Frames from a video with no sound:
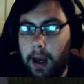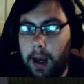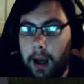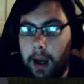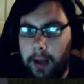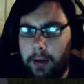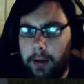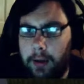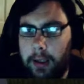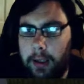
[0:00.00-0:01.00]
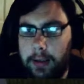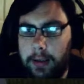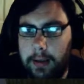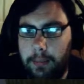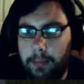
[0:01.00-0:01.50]
It's got that
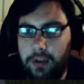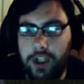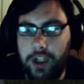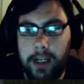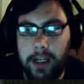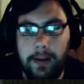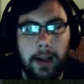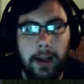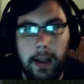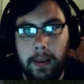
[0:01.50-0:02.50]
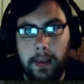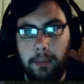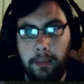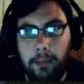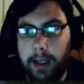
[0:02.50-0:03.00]
depreciated in
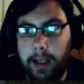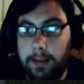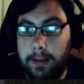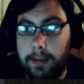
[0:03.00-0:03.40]
bracket,